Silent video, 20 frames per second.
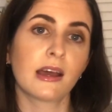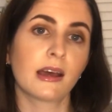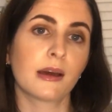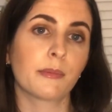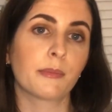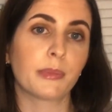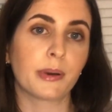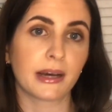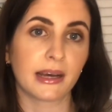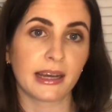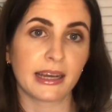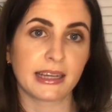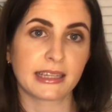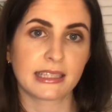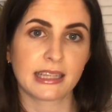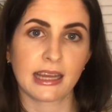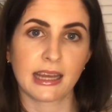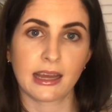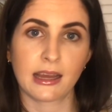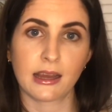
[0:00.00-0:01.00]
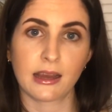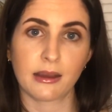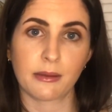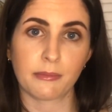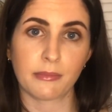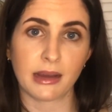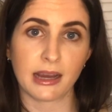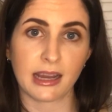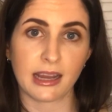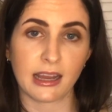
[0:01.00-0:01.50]
but
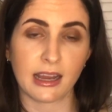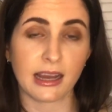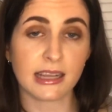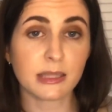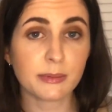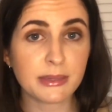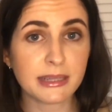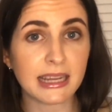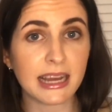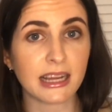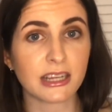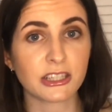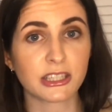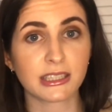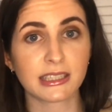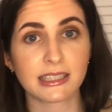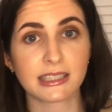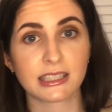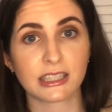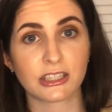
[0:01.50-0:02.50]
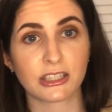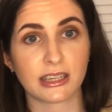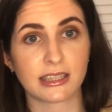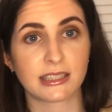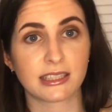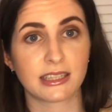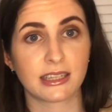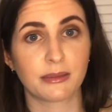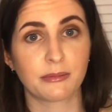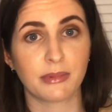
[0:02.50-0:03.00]
my husband actually
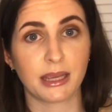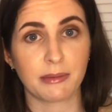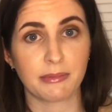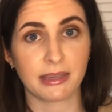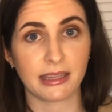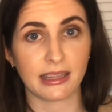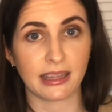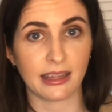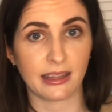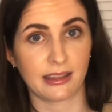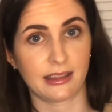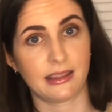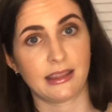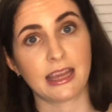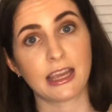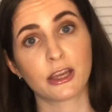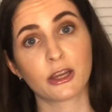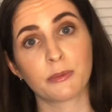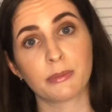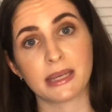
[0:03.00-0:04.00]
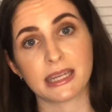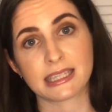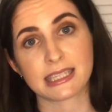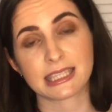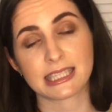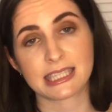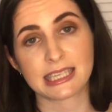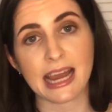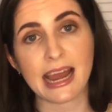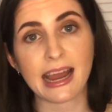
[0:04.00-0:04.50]
suggested maybe that they could be
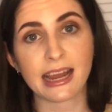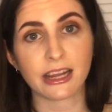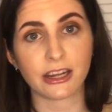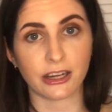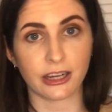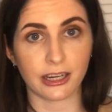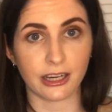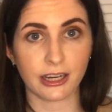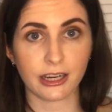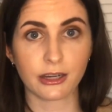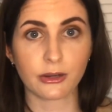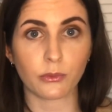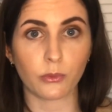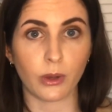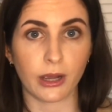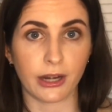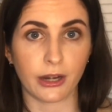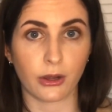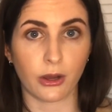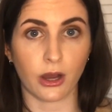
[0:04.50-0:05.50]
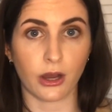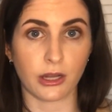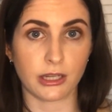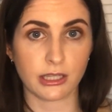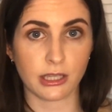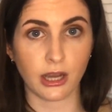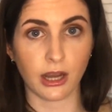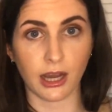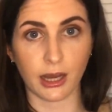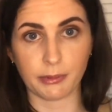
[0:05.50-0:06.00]
staggered, one on
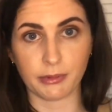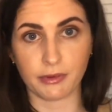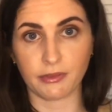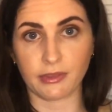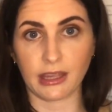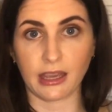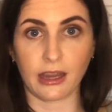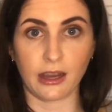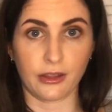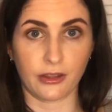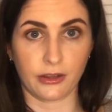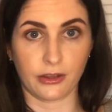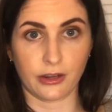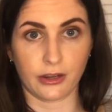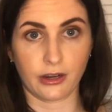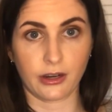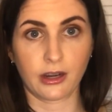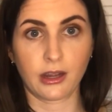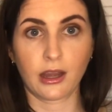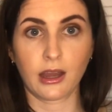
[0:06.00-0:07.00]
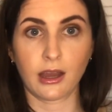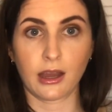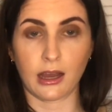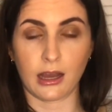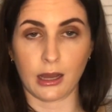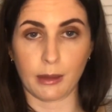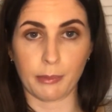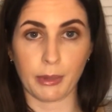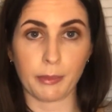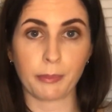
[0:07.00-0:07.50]
top of the other,
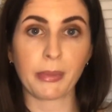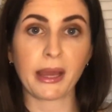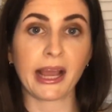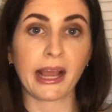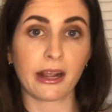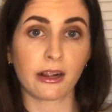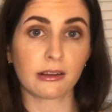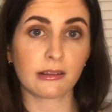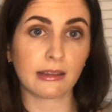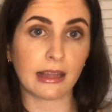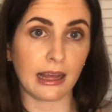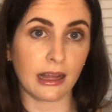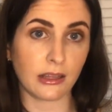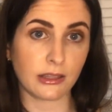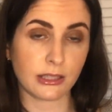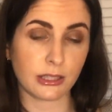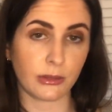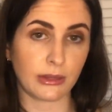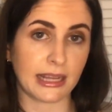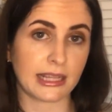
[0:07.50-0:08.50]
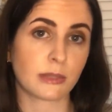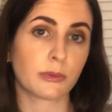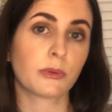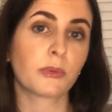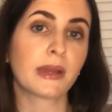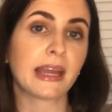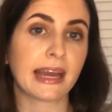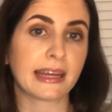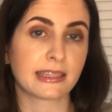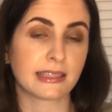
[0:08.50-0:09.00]
but parallel. So that's what
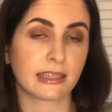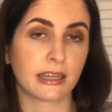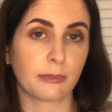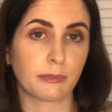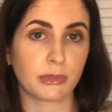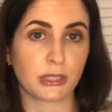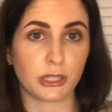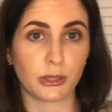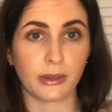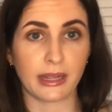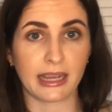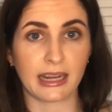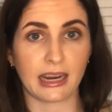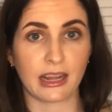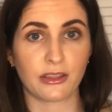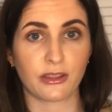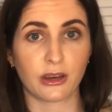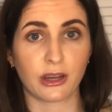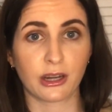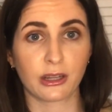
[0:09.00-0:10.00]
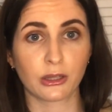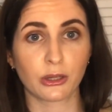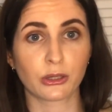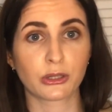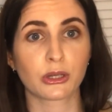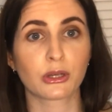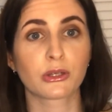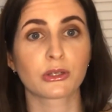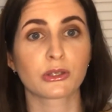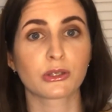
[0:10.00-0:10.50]
we ended up doing, and I thought it
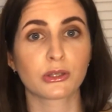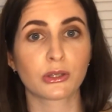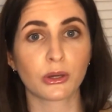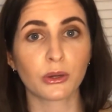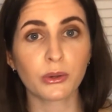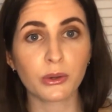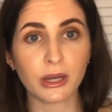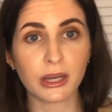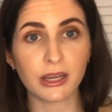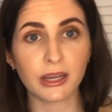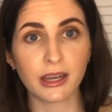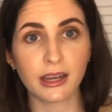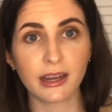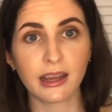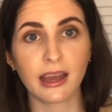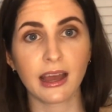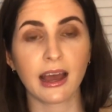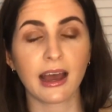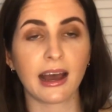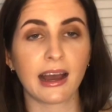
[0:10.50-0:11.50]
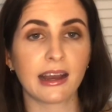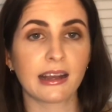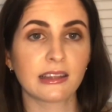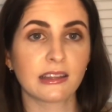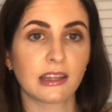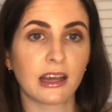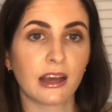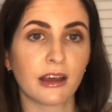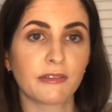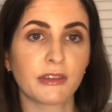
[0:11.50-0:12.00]
looked so good. I
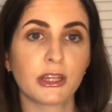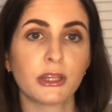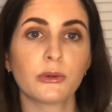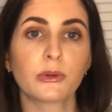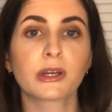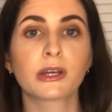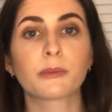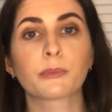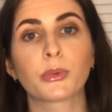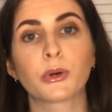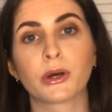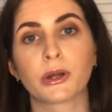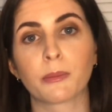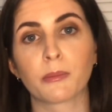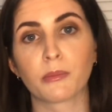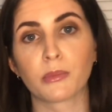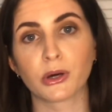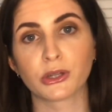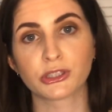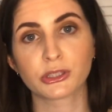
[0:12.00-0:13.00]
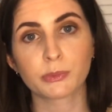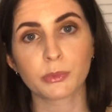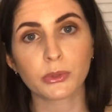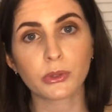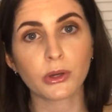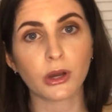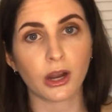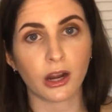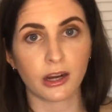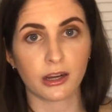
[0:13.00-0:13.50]
love that you can put
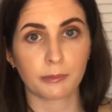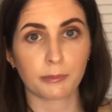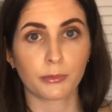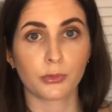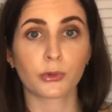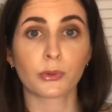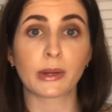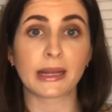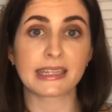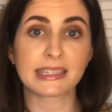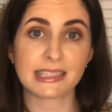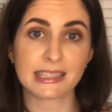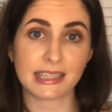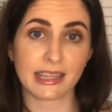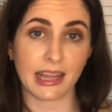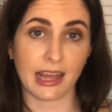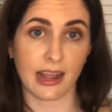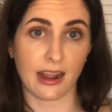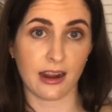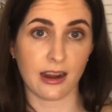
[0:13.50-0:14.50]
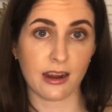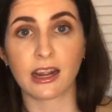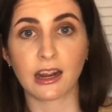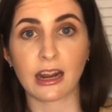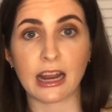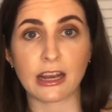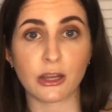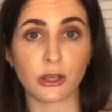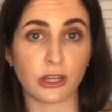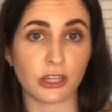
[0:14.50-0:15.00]
multiple art prints there,
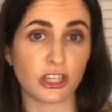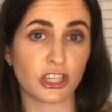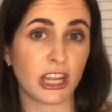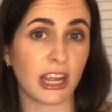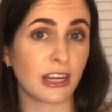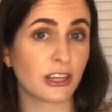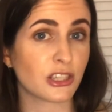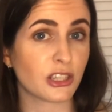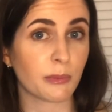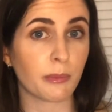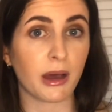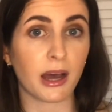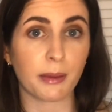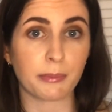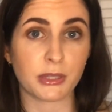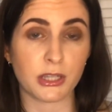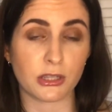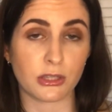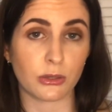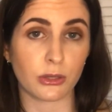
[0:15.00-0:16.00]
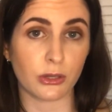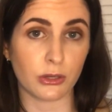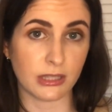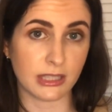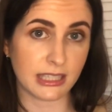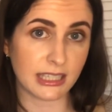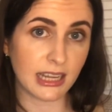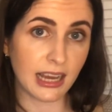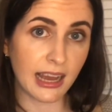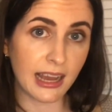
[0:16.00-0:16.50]
and you can change them up to suit your
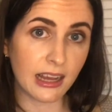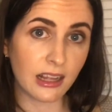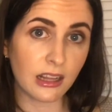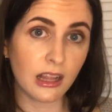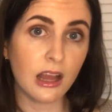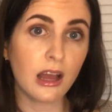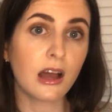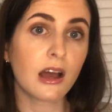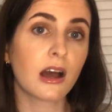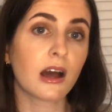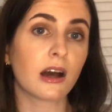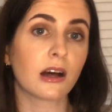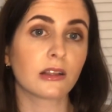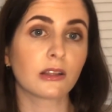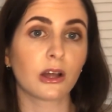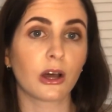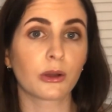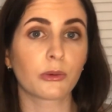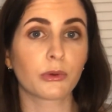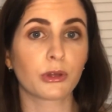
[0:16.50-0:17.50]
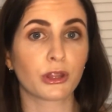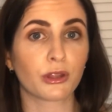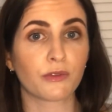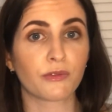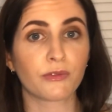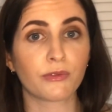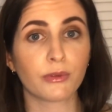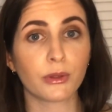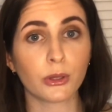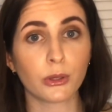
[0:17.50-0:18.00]
style, along with a
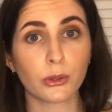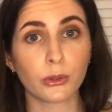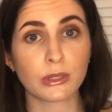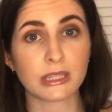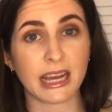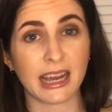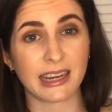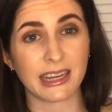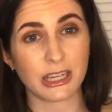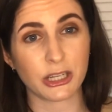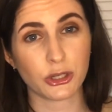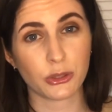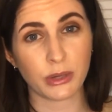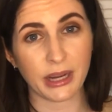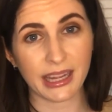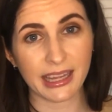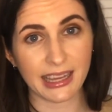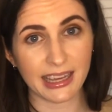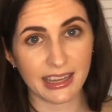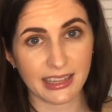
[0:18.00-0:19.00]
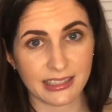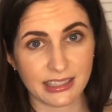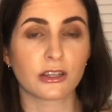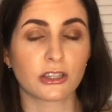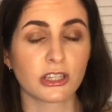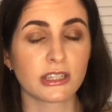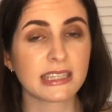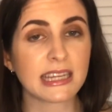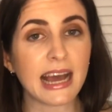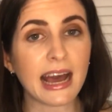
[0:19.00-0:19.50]
few tiny trinkets,
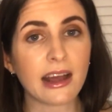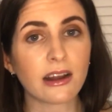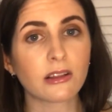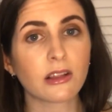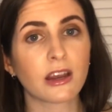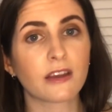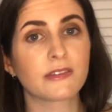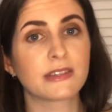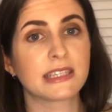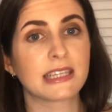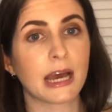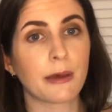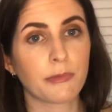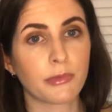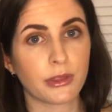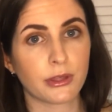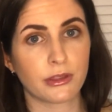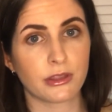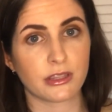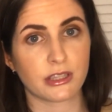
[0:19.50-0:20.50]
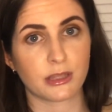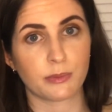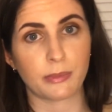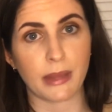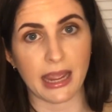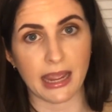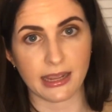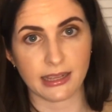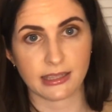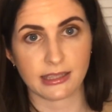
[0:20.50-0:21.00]
just to add a lot of depth to the
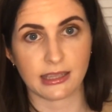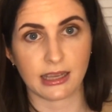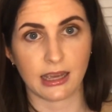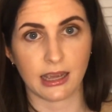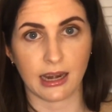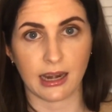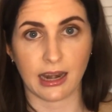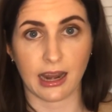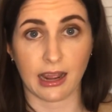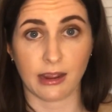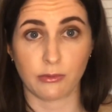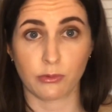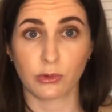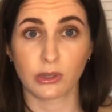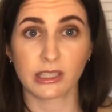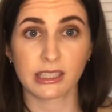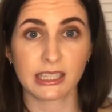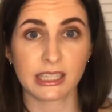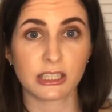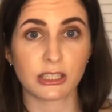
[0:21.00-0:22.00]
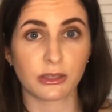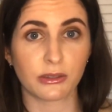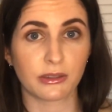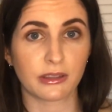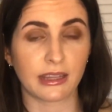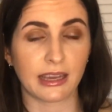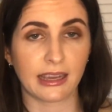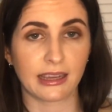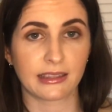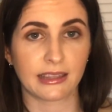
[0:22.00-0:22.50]
space. And I really do
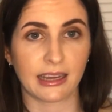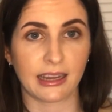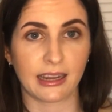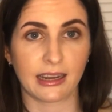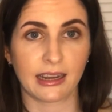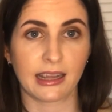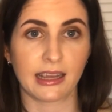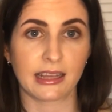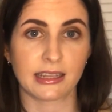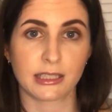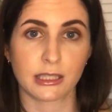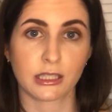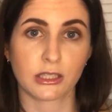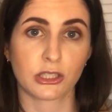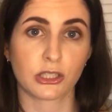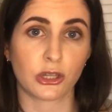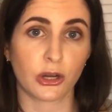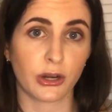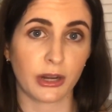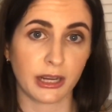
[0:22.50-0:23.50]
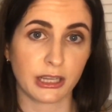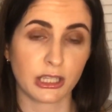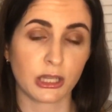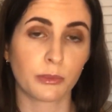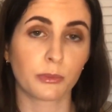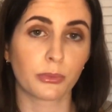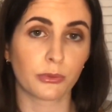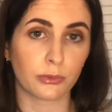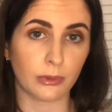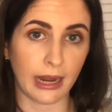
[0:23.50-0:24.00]
think that it's starting to
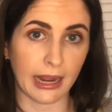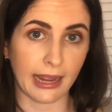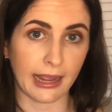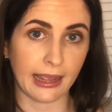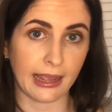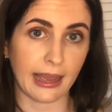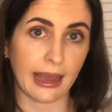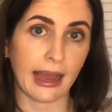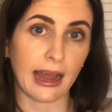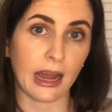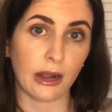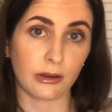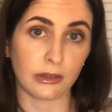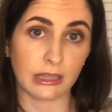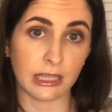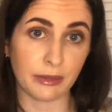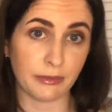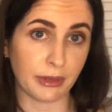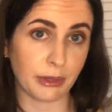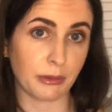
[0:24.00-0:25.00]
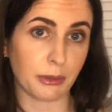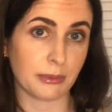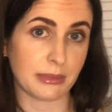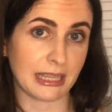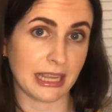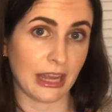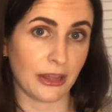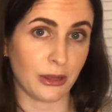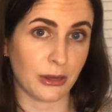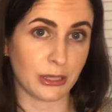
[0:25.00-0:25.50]
bring our living room
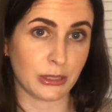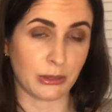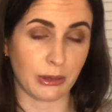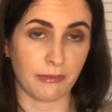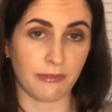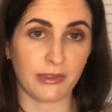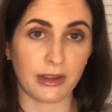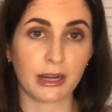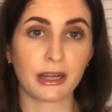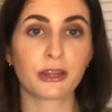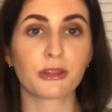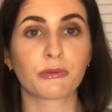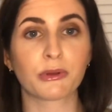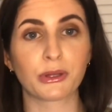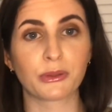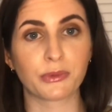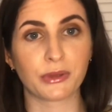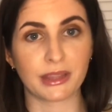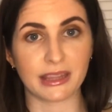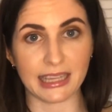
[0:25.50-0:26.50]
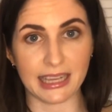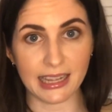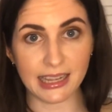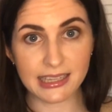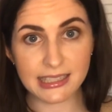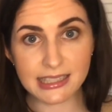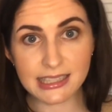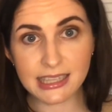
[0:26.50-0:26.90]
together, so I'm very thrilled with these.